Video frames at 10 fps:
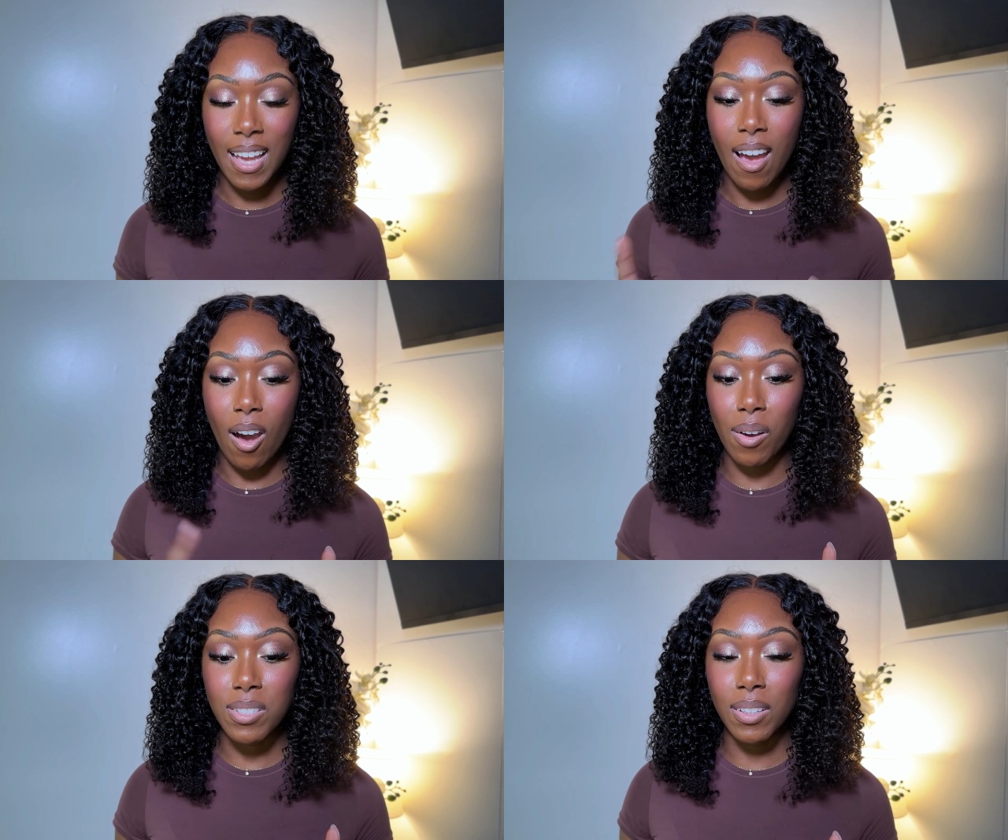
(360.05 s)
I
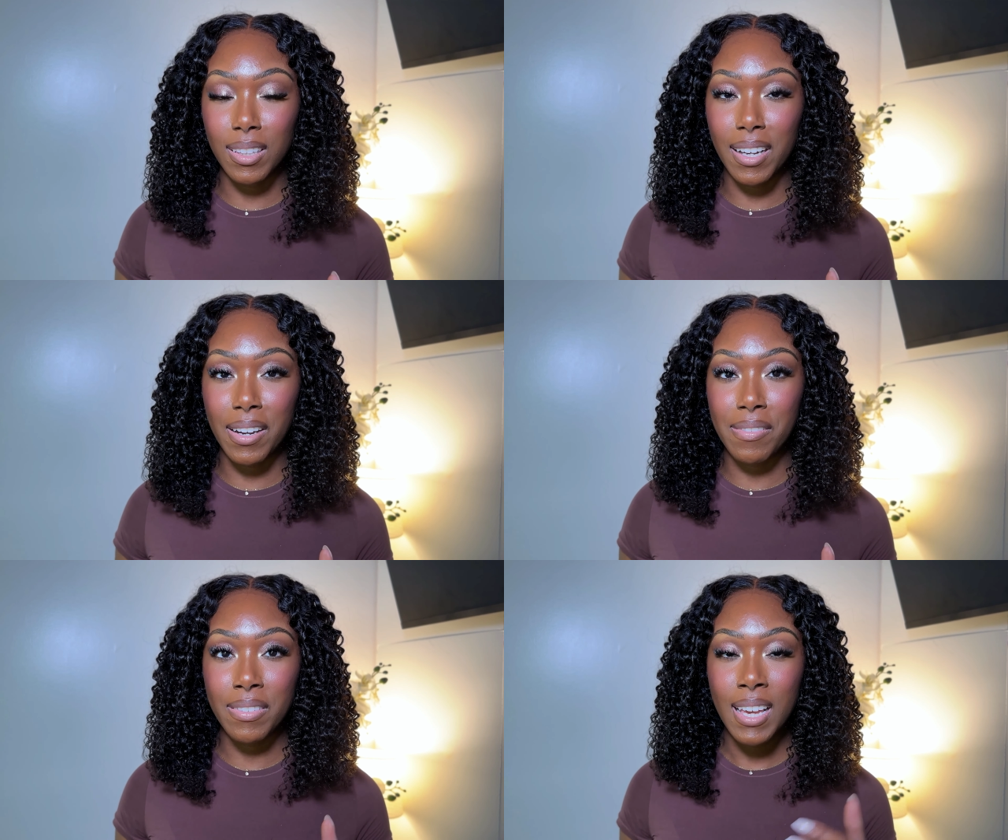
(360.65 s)
also
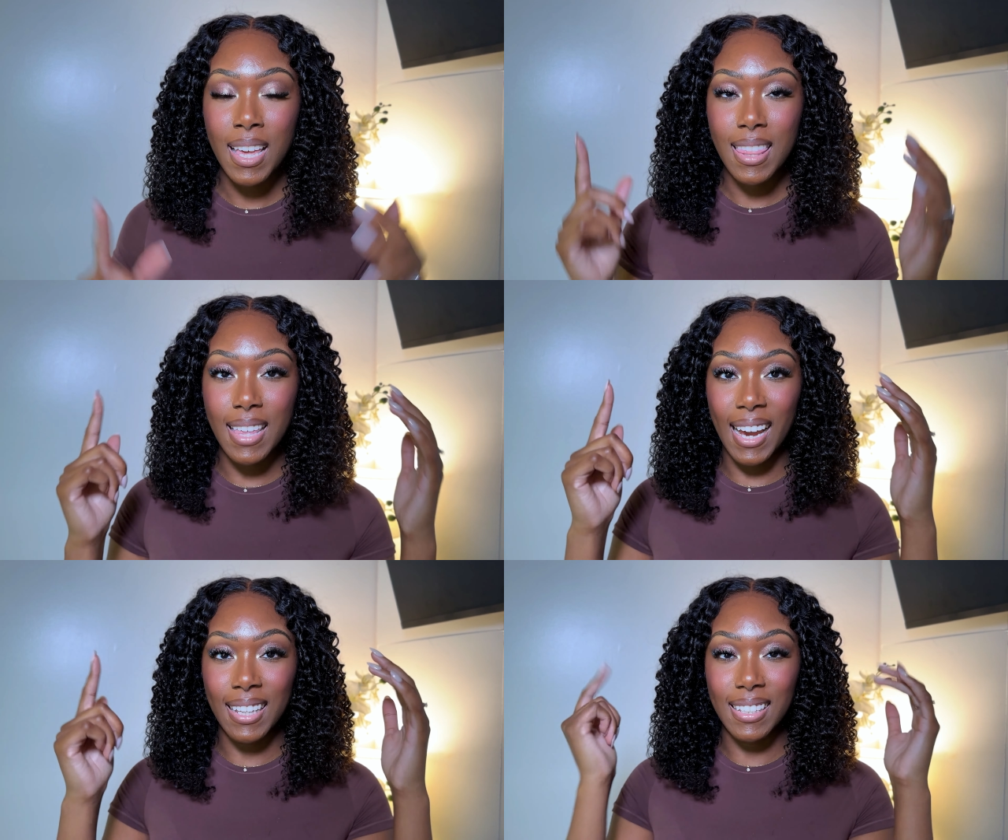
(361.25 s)
love
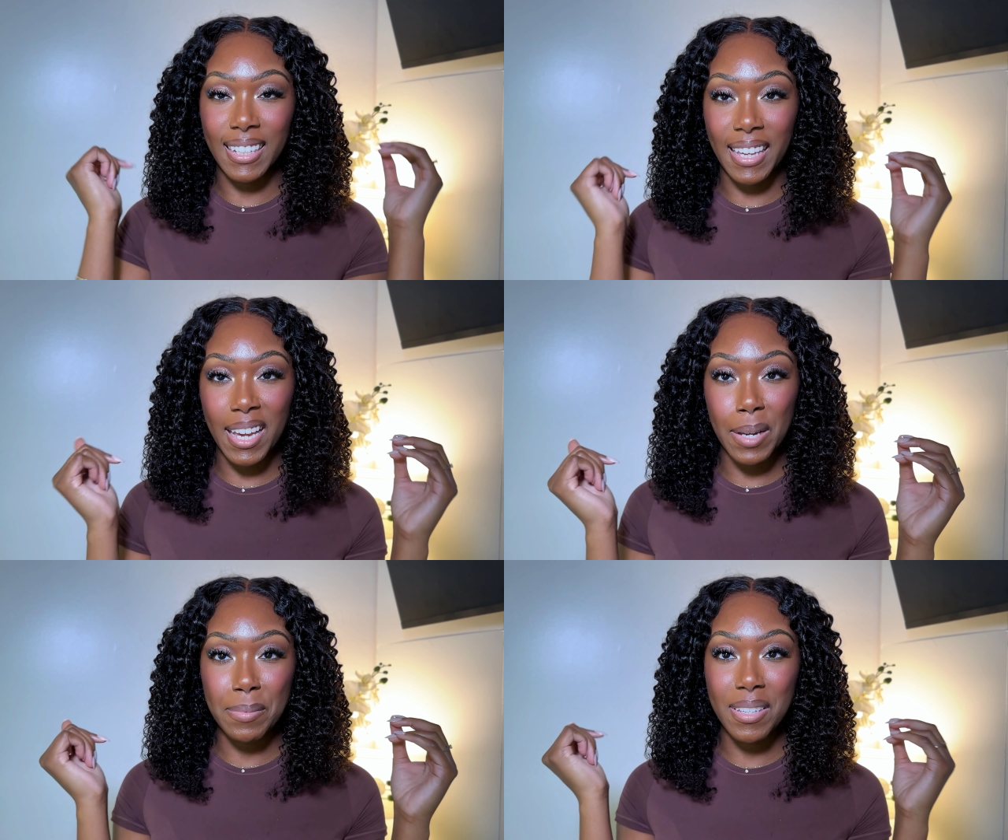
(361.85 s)
that they
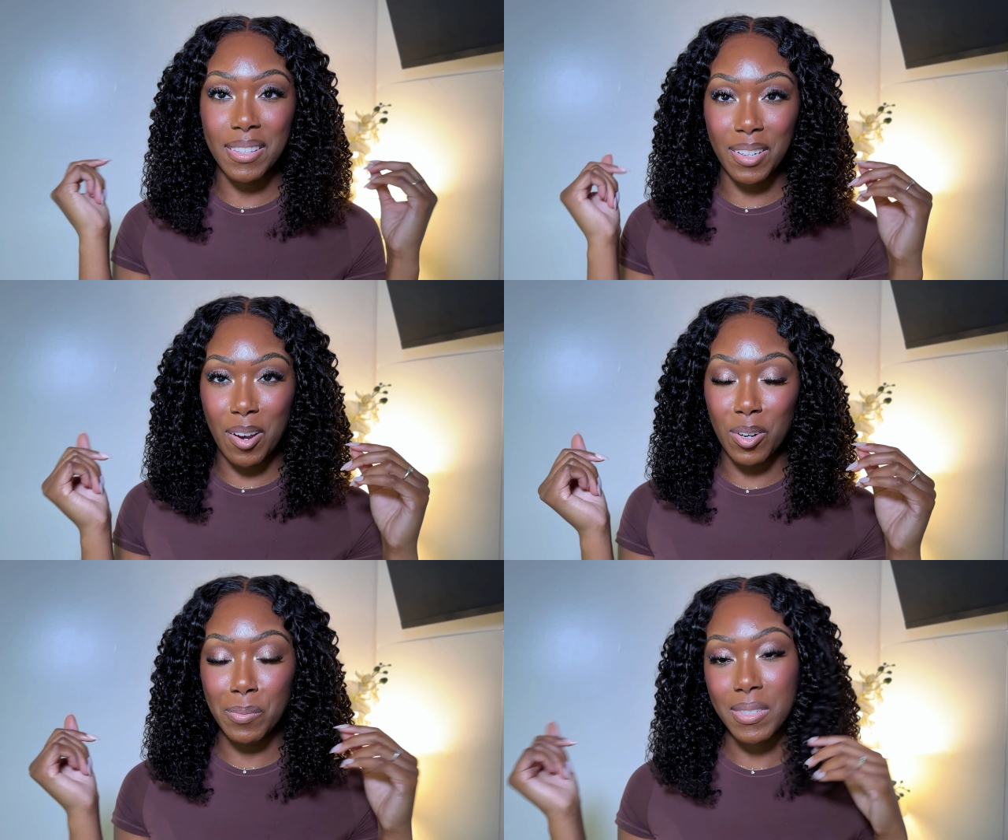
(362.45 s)
kept the
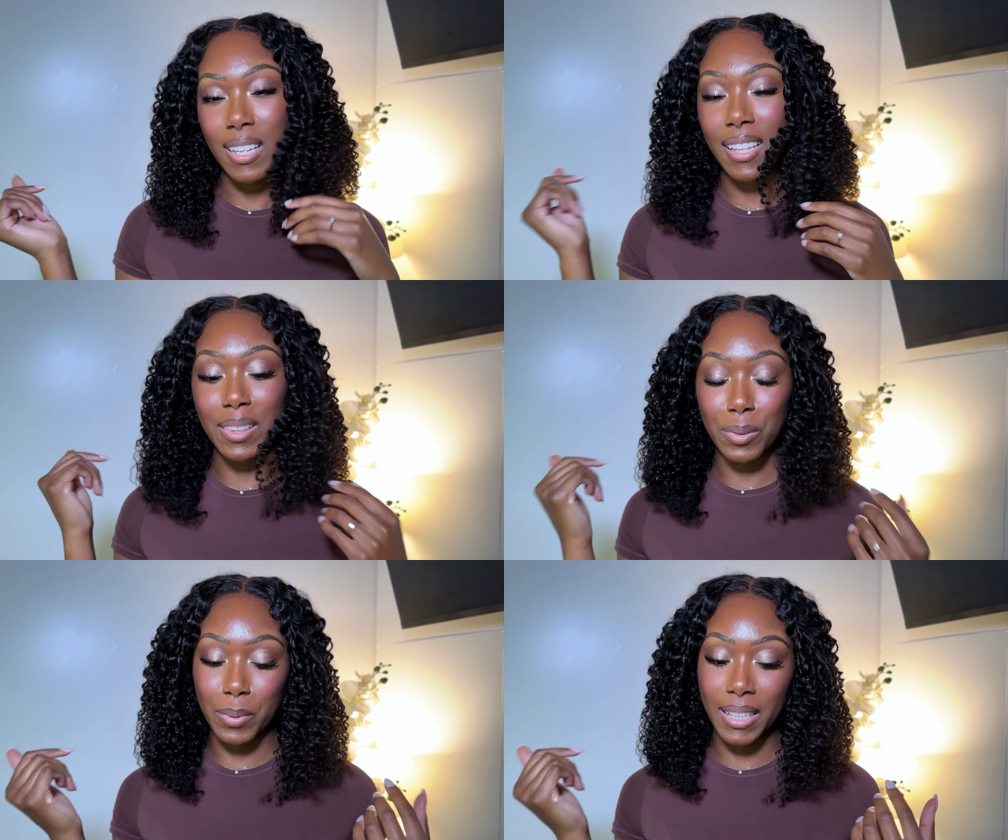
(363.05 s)
combs in
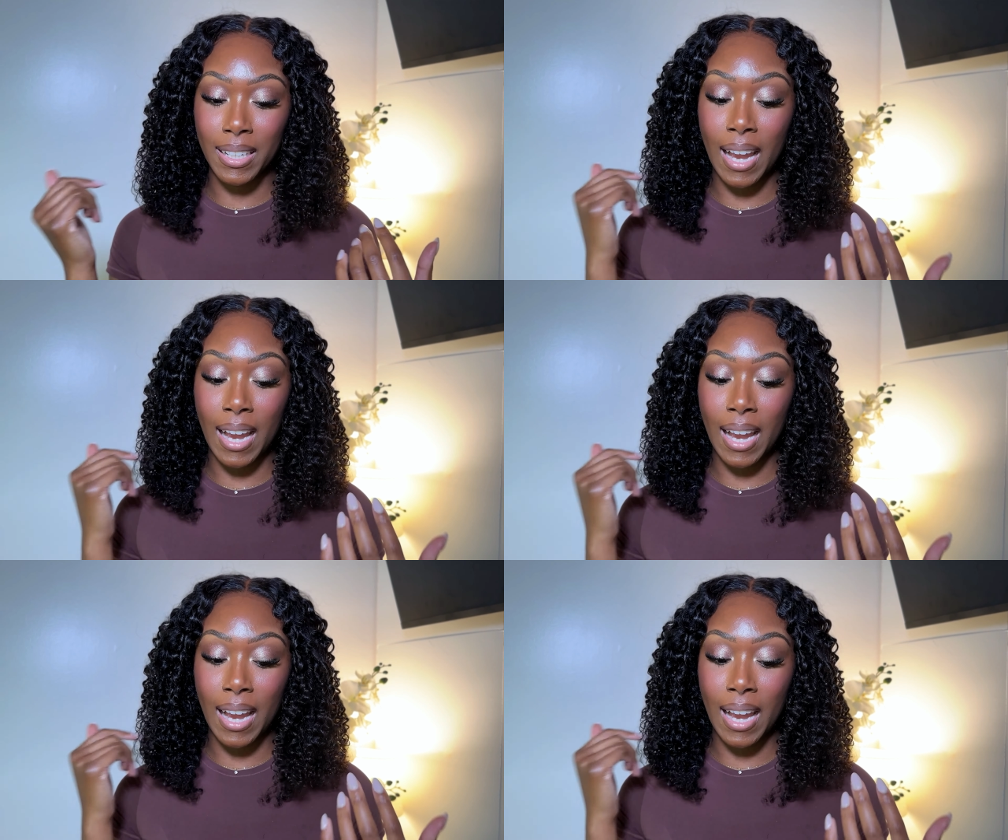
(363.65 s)
the wig.